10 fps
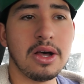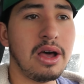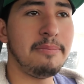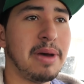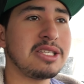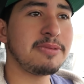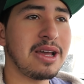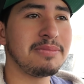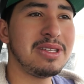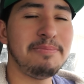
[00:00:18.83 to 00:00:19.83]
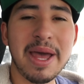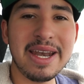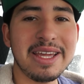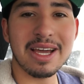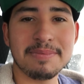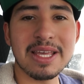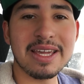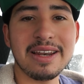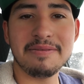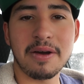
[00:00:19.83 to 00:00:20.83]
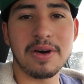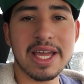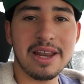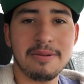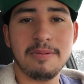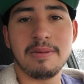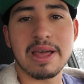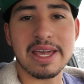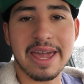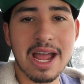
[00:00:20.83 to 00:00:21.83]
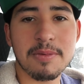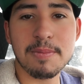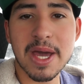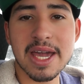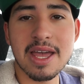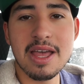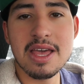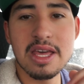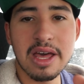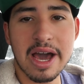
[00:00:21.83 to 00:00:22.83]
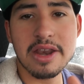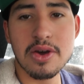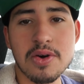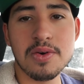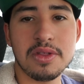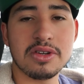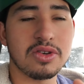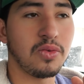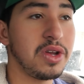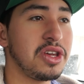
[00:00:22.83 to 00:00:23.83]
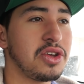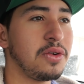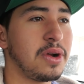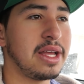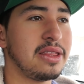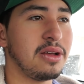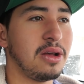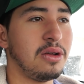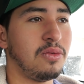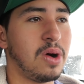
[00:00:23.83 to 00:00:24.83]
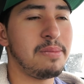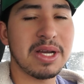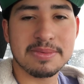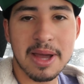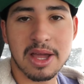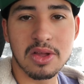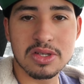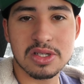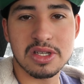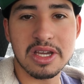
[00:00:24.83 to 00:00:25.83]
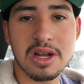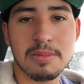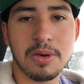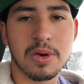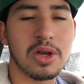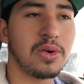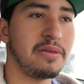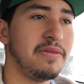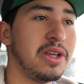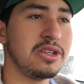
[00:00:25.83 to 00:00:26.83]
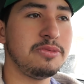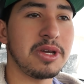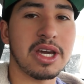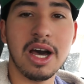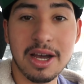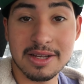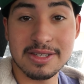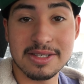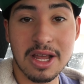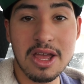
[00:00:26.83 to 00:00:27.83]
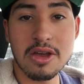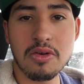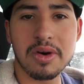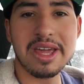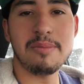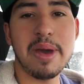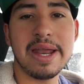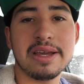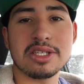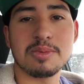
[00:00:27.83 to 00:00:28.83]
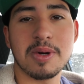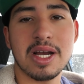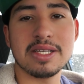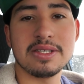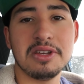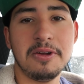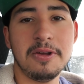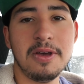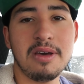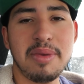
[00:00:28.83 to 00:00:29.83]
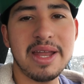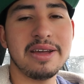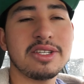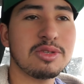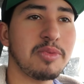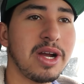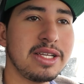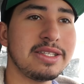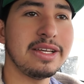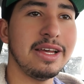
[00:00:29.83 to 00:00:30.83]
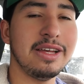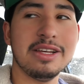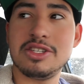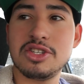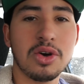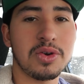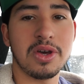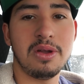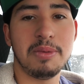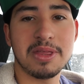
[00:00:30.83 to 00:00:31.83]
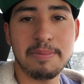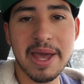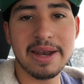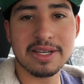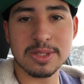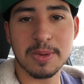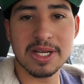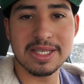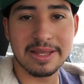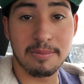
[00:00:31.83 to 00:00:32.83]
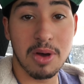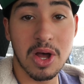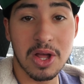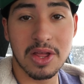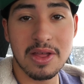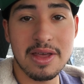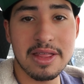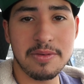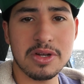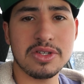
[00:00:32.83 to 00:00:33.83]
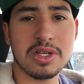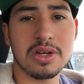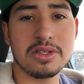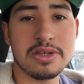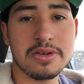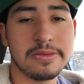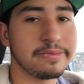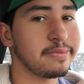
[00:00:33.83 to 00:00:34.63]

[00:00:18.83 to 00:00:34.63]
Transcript: at Best Buy, I'm depending, I'm thinking if I want to get a like a camera bag. I know there's a really good one at the one Best Buy closer to here, but we're going to Village because we want to get Panda Express. Panda Express so good, but the Panda Express in the mall that we usually go to,